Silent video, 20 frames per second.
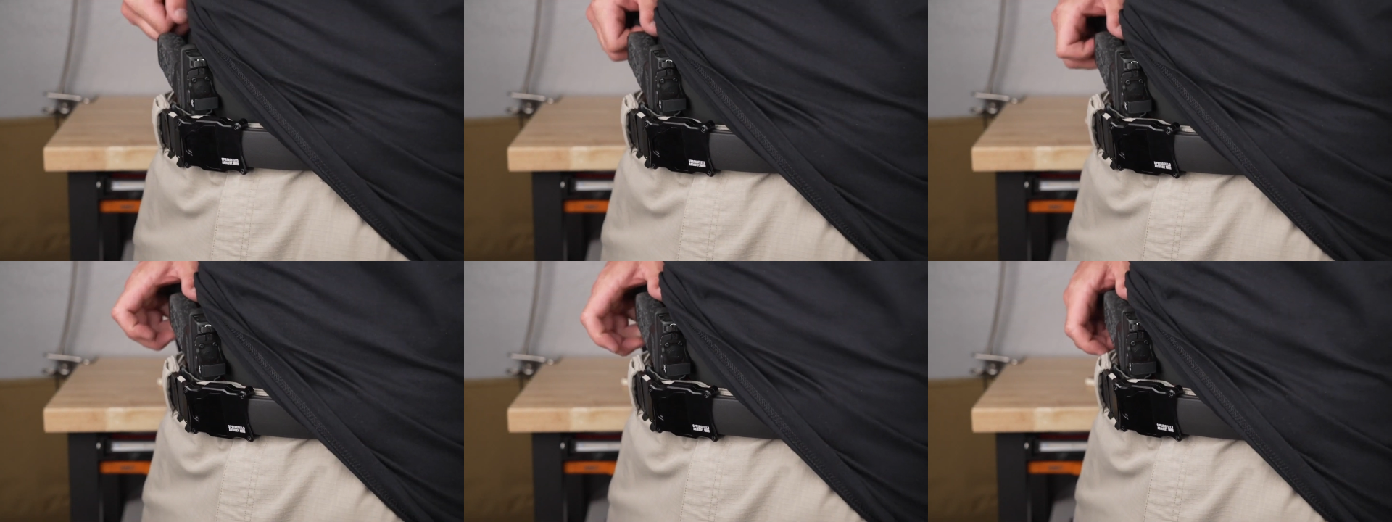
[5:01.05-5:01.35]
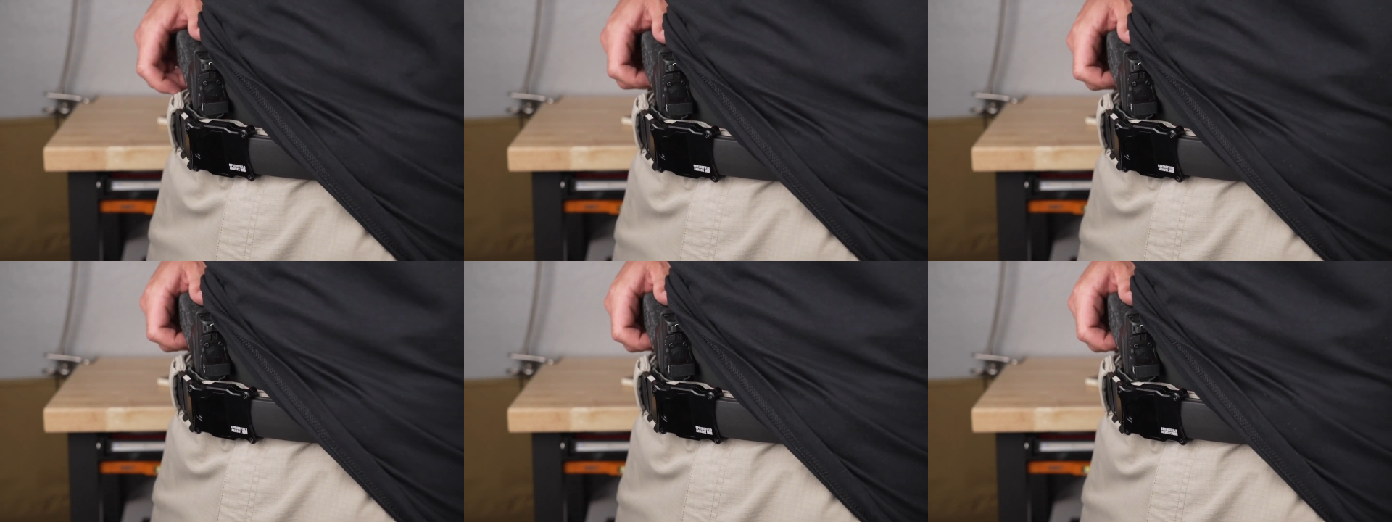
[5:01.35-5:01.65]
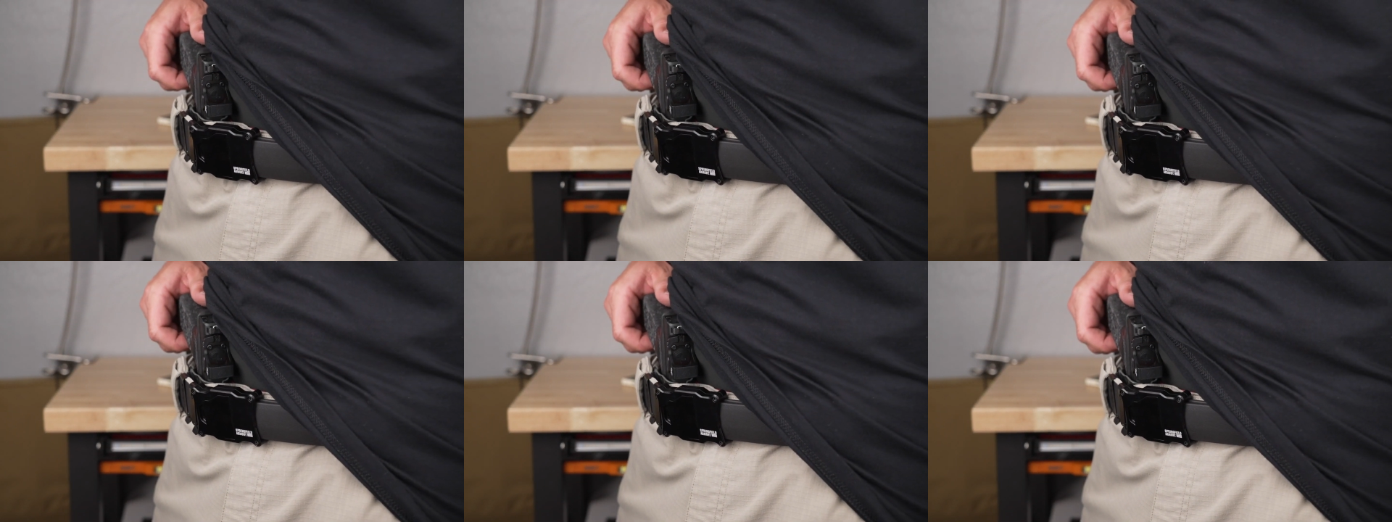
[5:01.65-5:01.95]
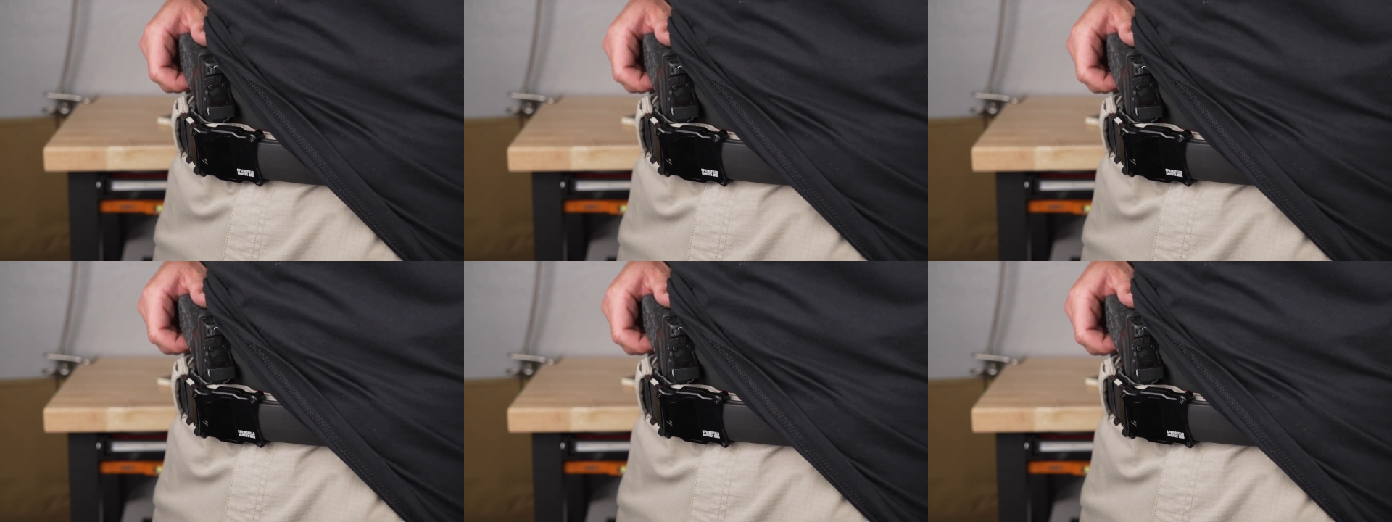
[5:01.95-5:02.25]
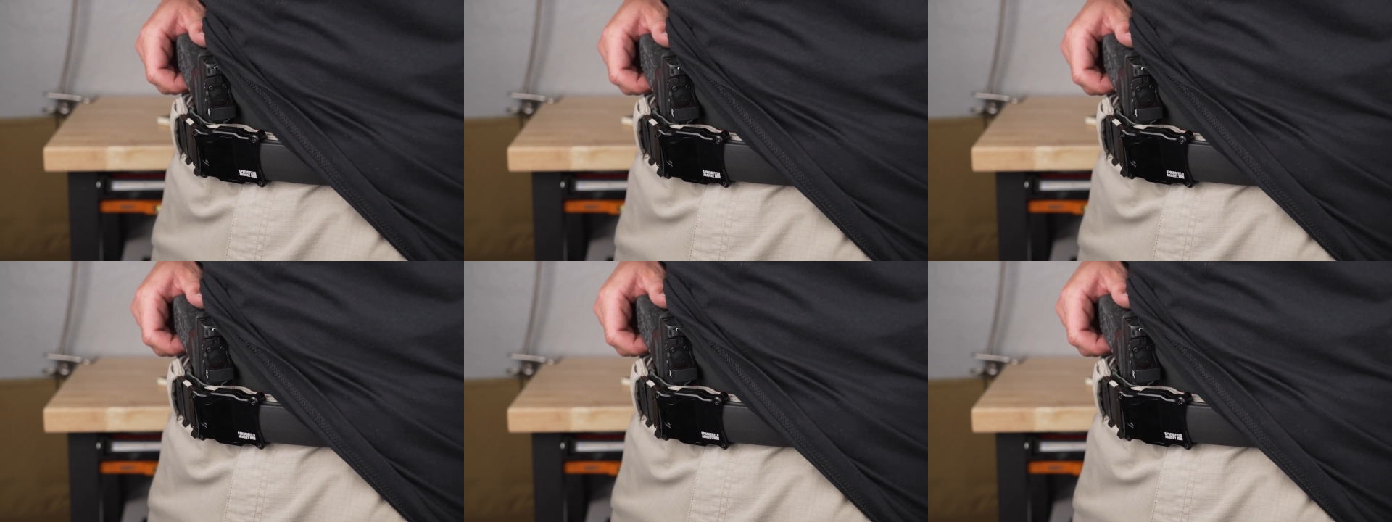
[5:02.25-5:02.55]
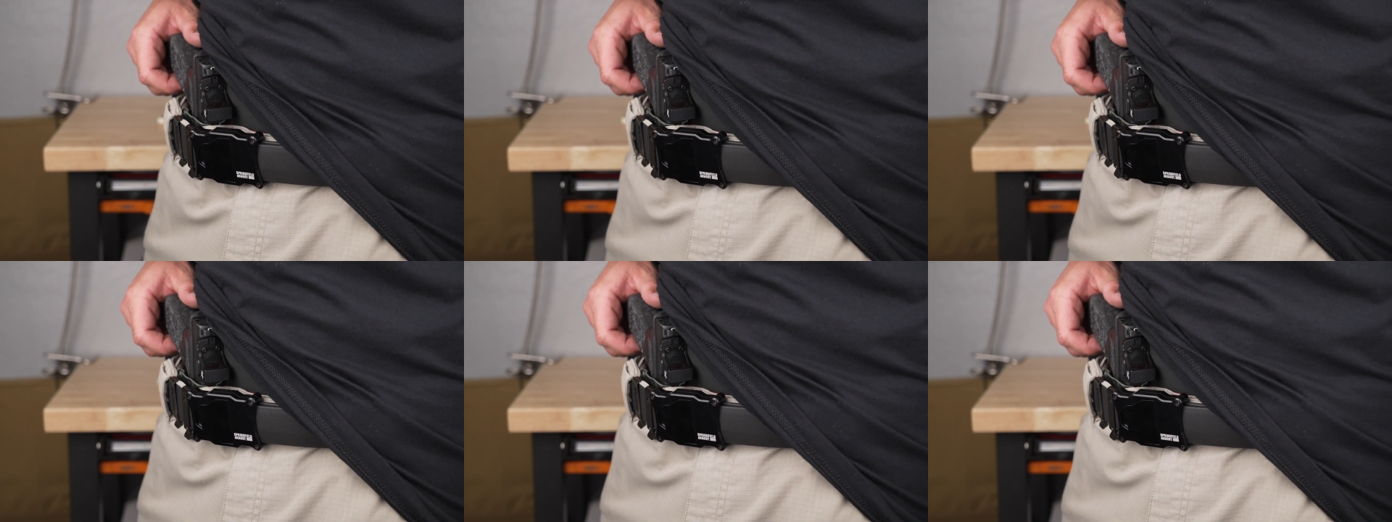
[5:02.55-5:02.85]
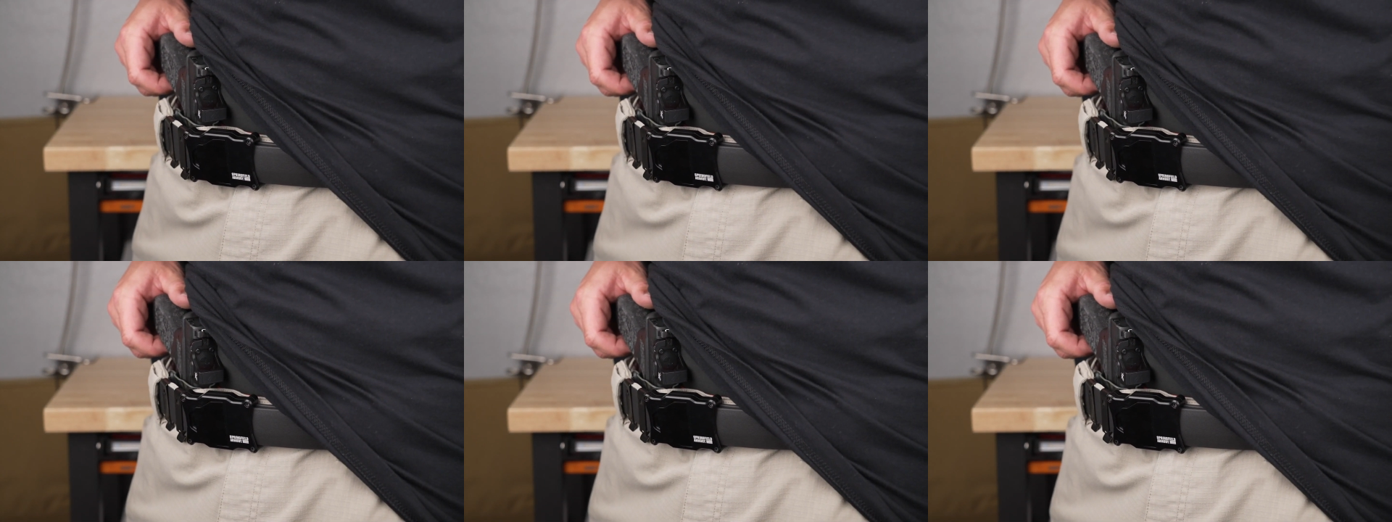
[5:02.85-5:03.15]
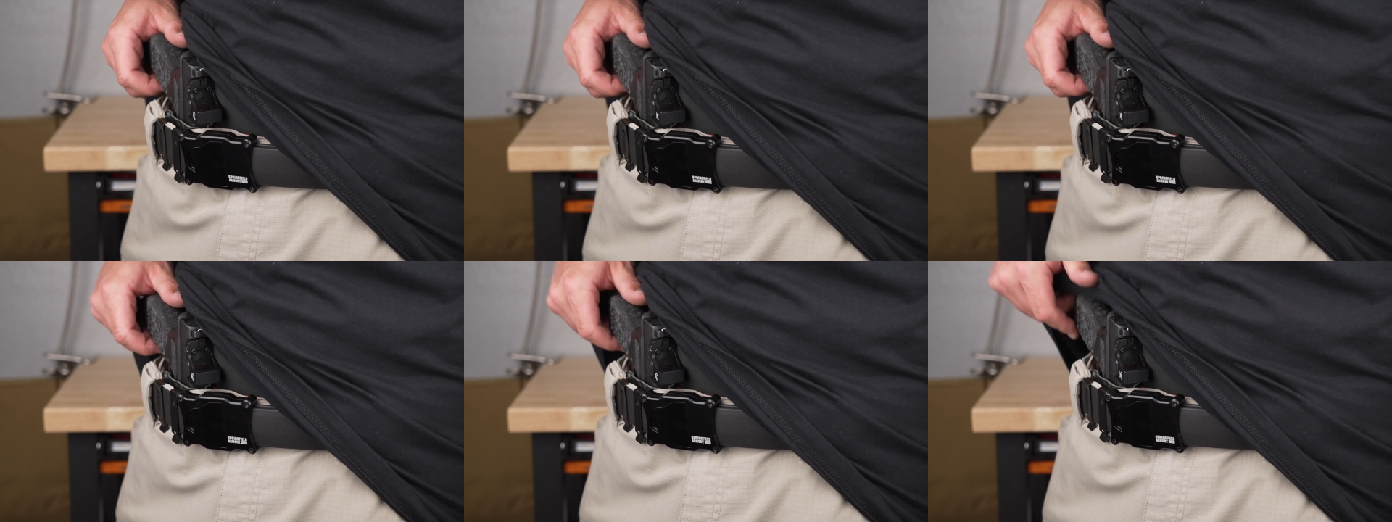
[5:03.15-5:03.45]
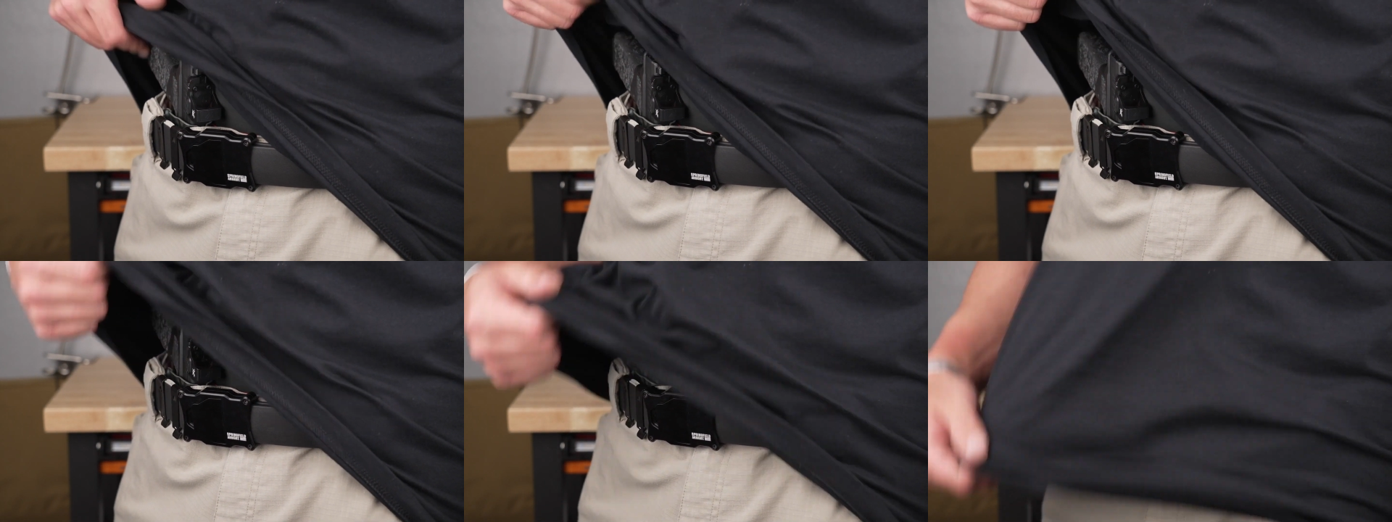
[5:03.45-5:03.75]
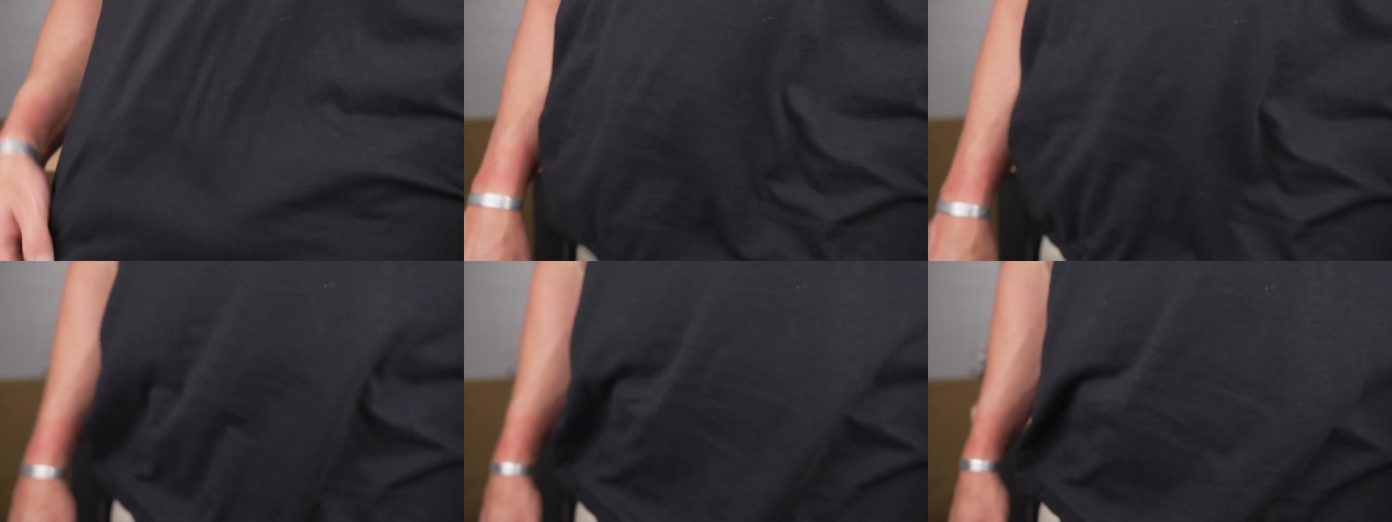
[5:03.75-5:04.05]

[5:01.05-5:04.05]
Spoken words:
[unreadable: no face in view]